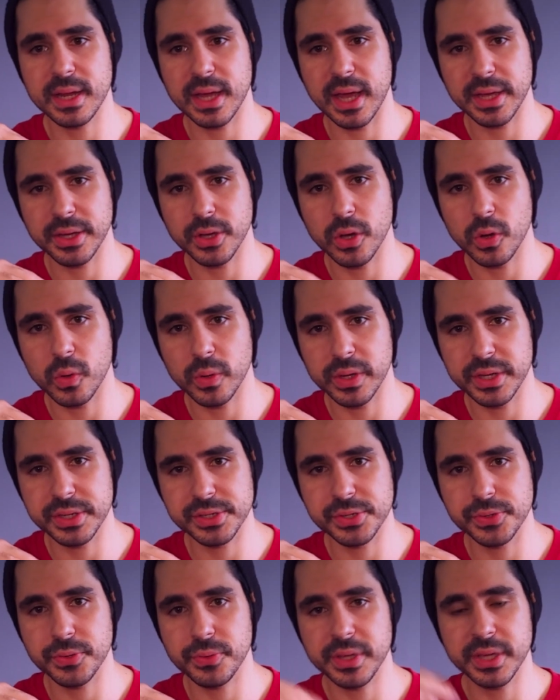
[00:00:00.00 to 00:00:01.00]
then I go
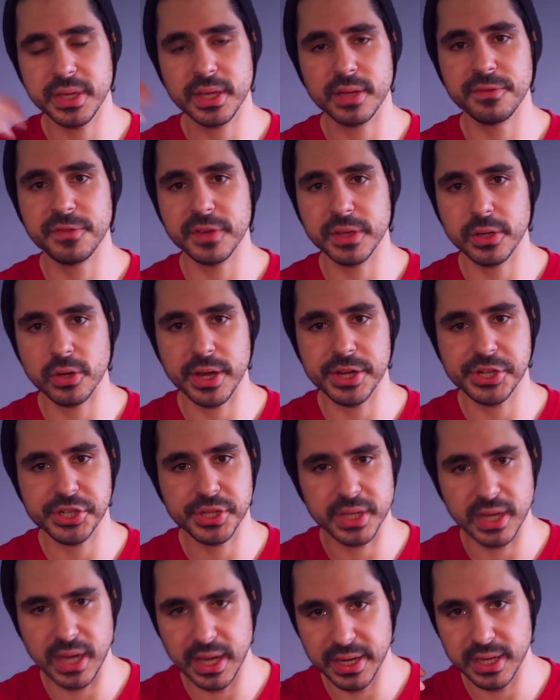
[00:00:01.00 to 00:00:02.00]
into the
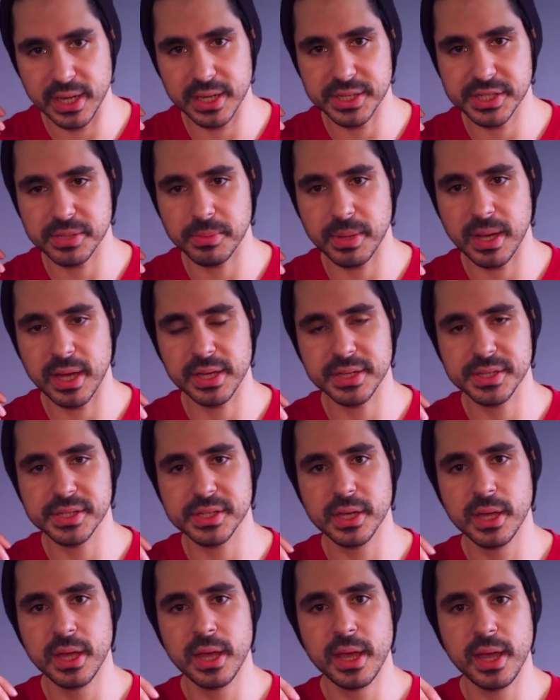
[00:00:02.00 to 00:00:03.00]
configuration that I
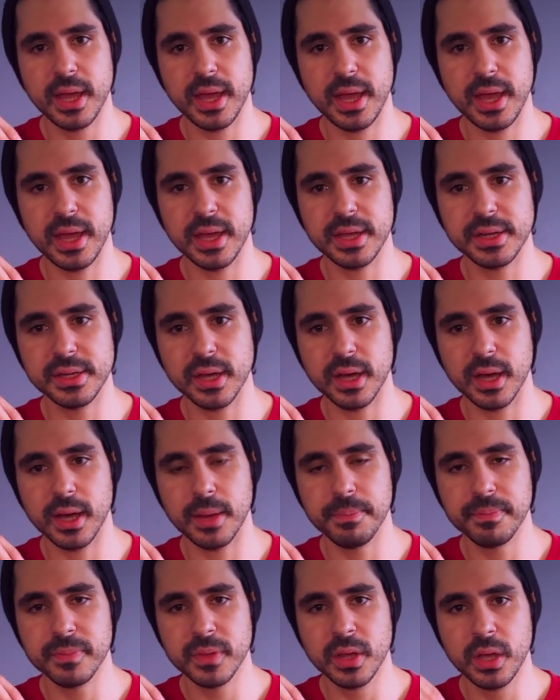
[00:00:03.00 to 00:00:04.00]
customized and
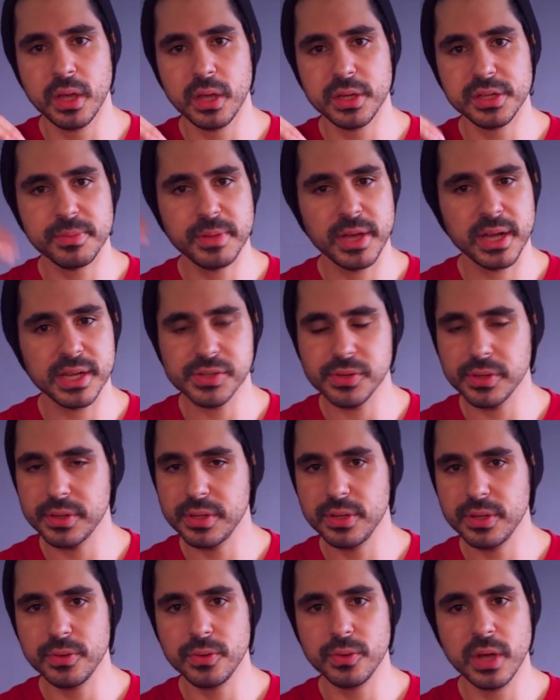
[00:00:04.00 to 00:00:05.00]
um, to be honest
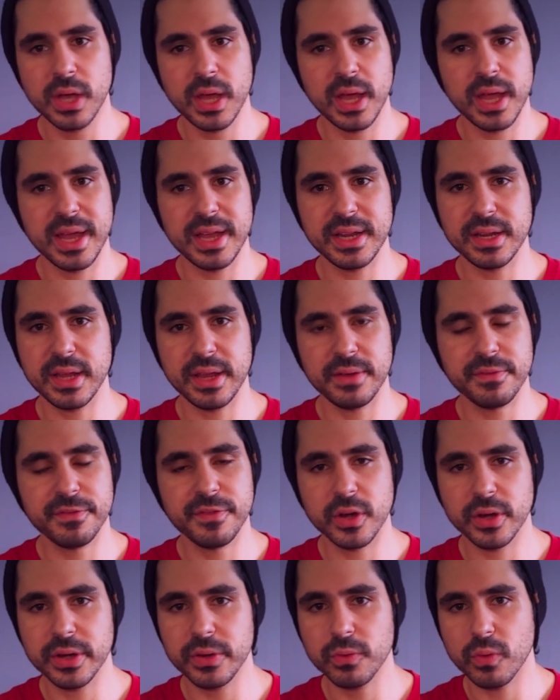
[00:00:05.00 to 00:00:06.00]
with you, it, it
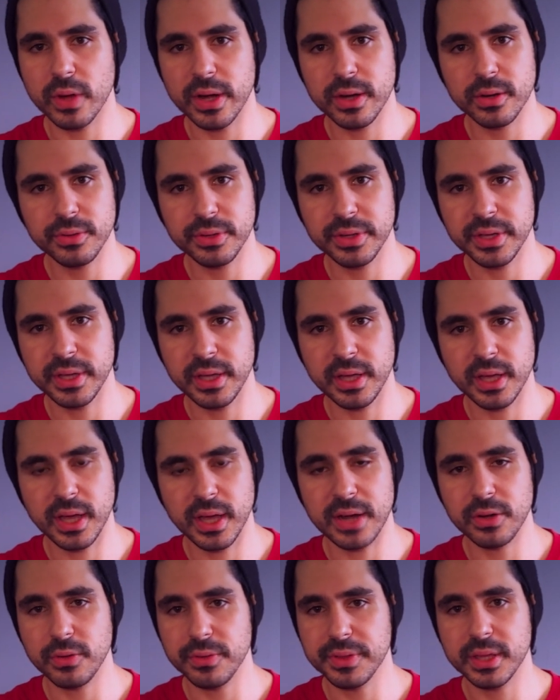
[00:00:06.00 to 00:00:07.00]
very rarely,
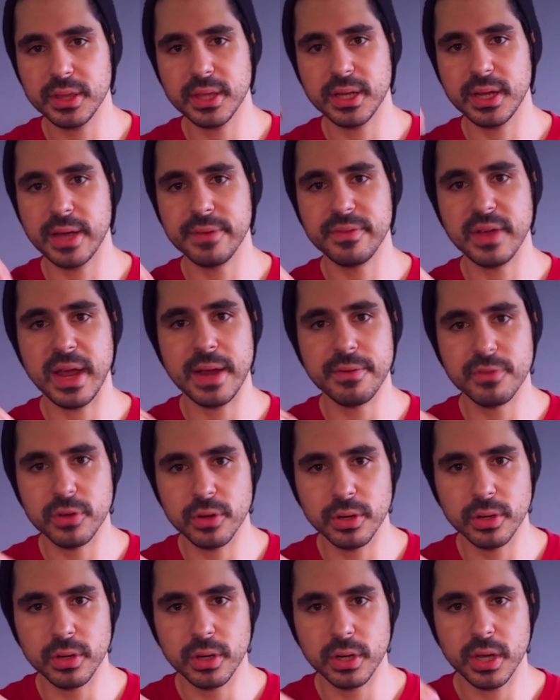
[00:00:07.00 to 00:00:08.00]
I don't think that I've
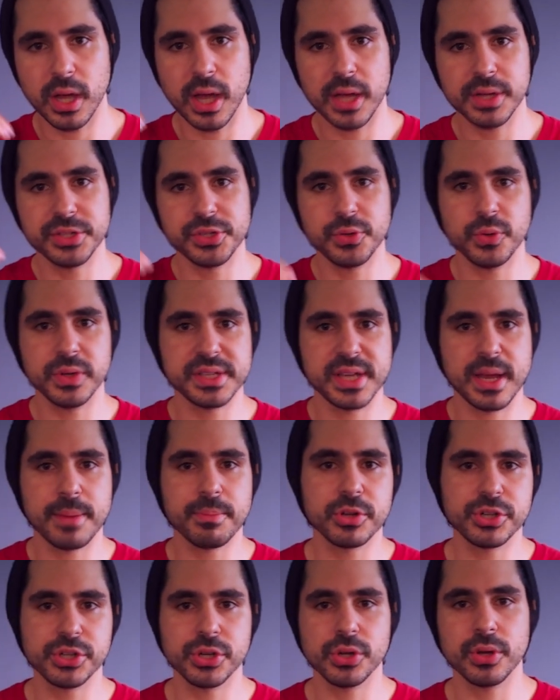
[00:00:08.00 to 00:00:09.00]
ever gotten to a
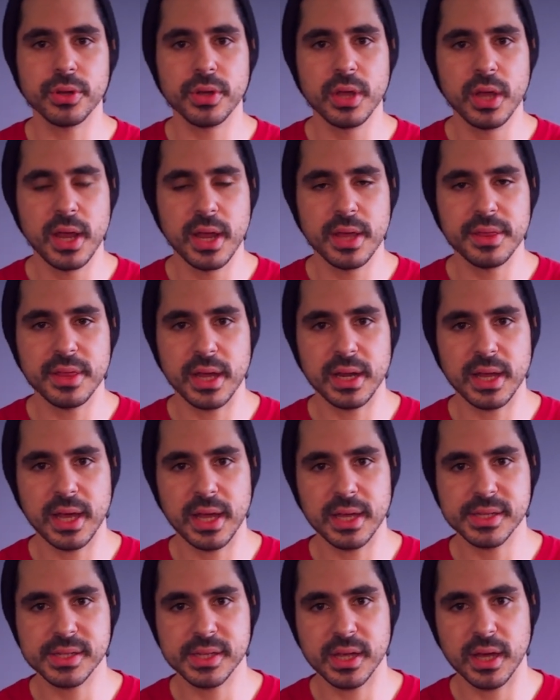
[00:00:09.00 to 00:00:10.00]
temperature that
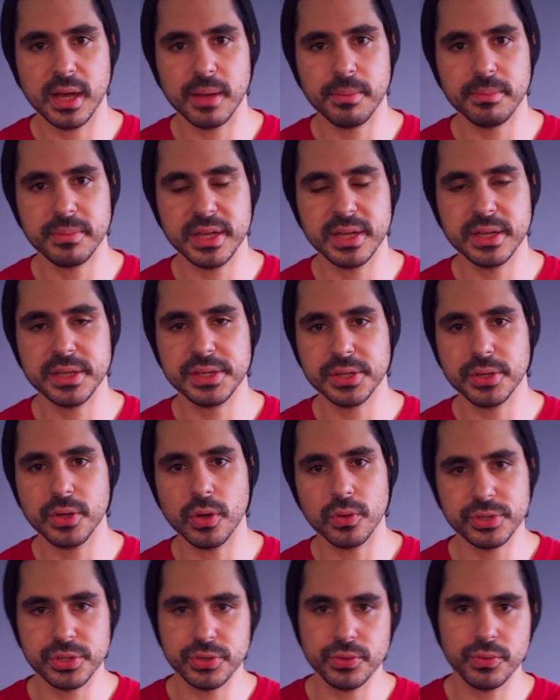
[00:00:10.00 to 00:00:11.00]
has um, needed to
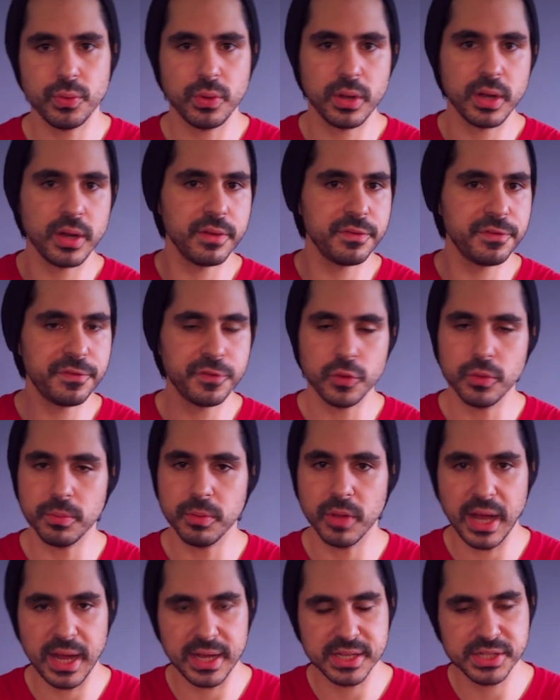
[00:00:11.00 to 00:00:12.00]
go to uh, full
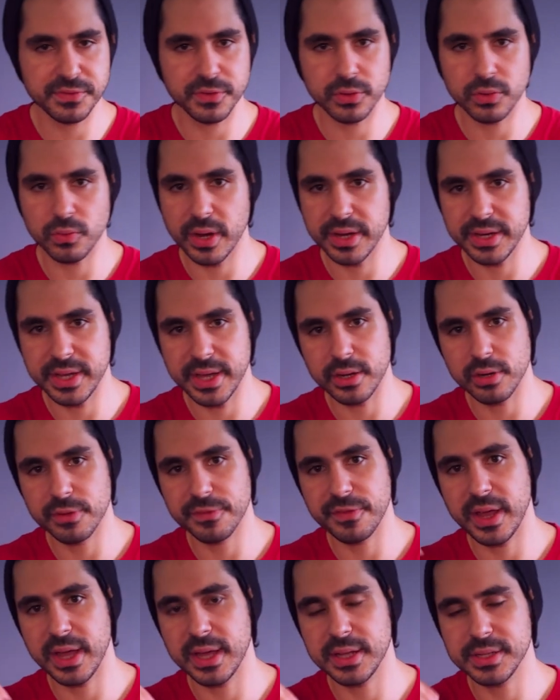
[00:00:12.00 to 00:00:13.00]
blast for the radiator
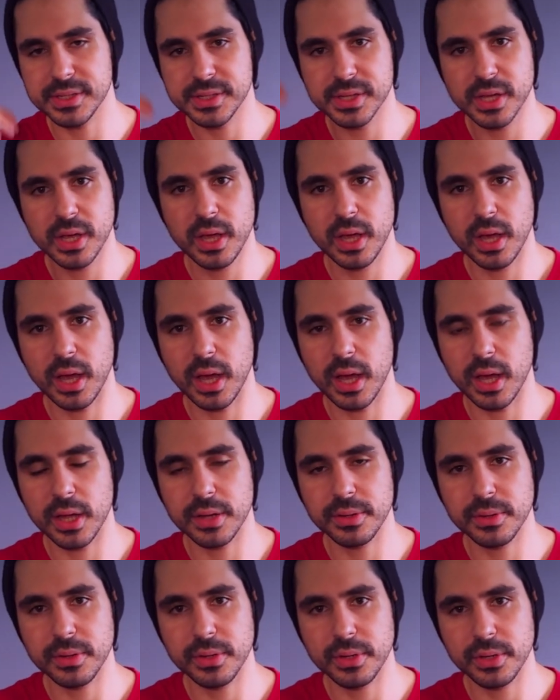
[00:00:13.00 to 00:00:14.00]
fans,
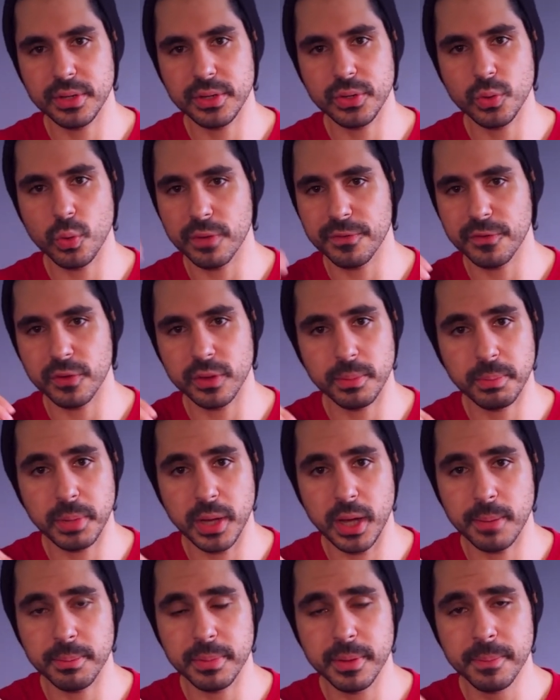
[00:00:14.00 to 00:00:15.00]
uh, nor for the
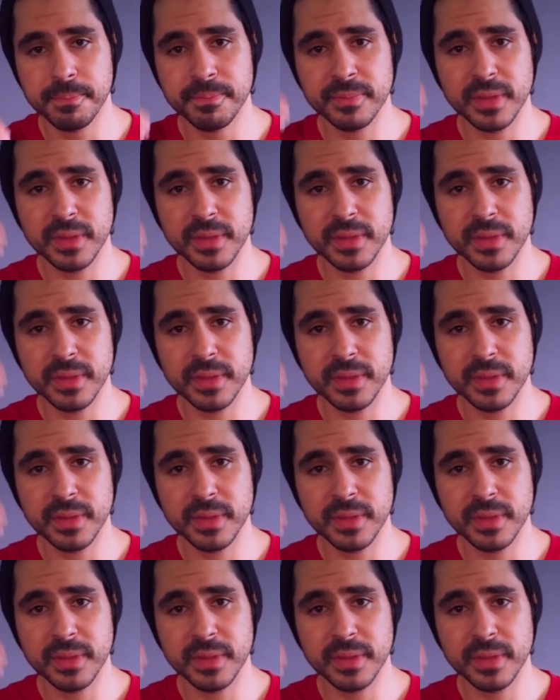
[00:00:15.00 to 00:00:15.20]
pump.